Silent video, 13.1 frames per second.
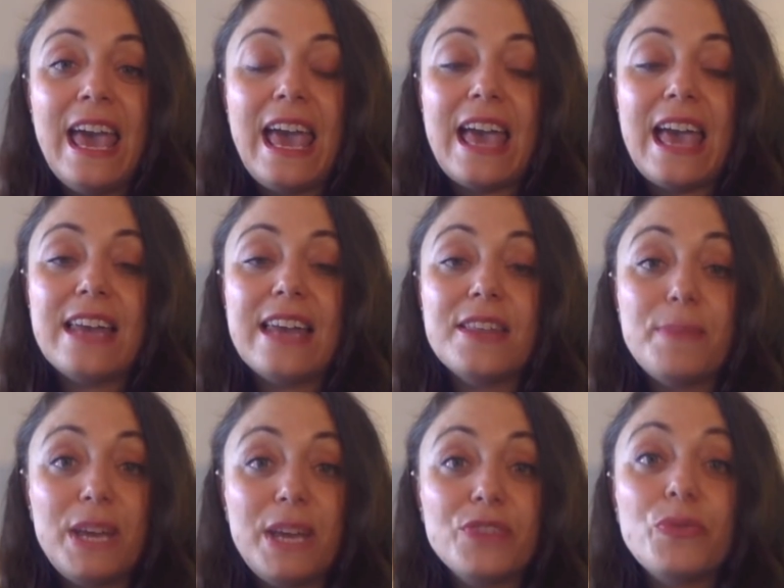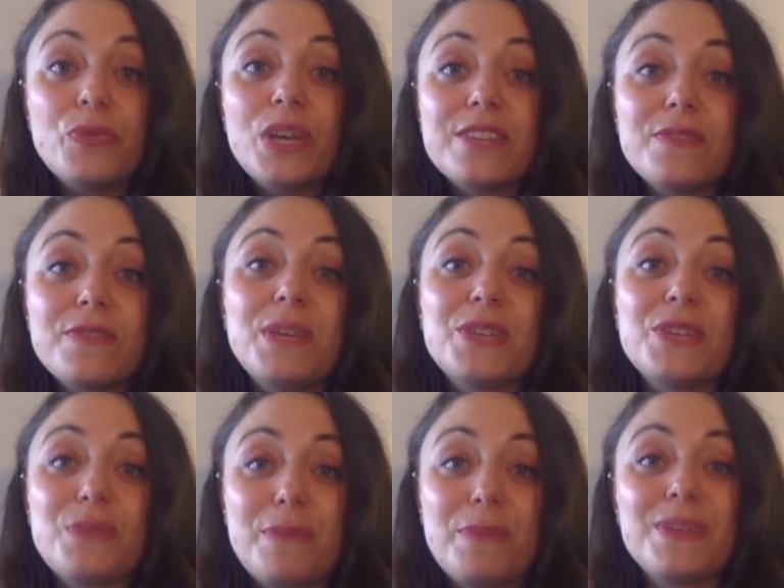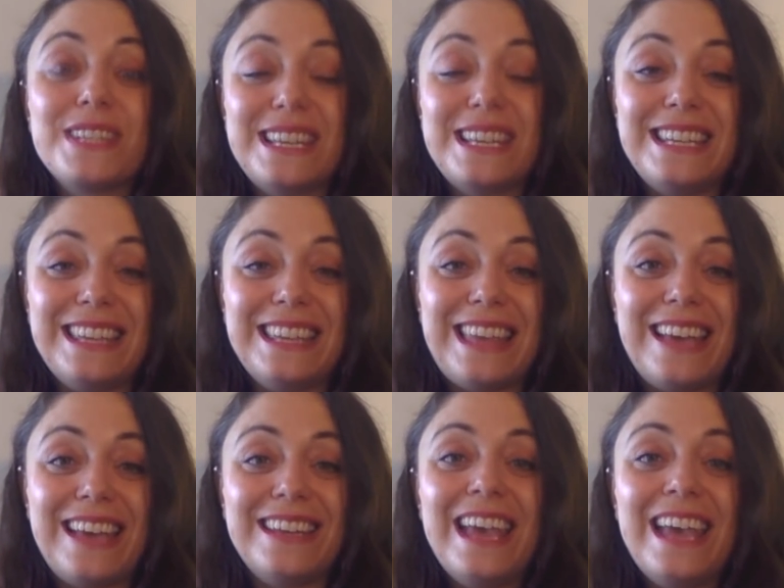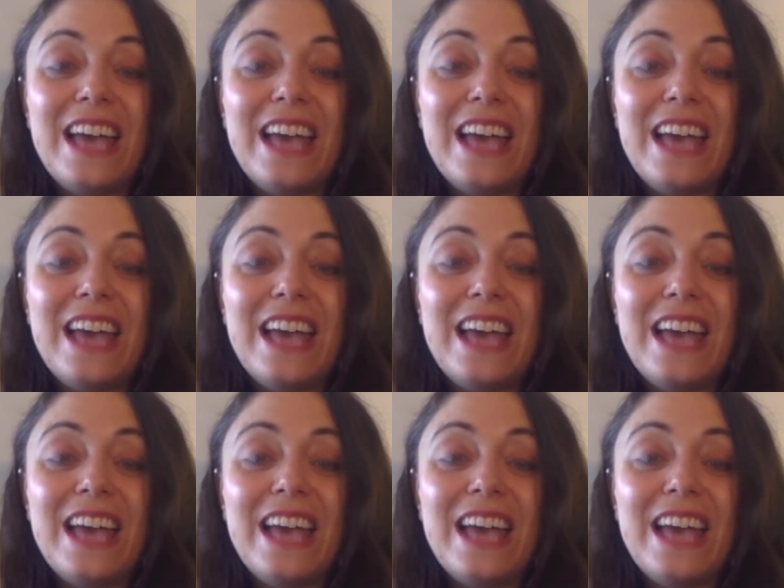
And the Page of Wands for me is representing that.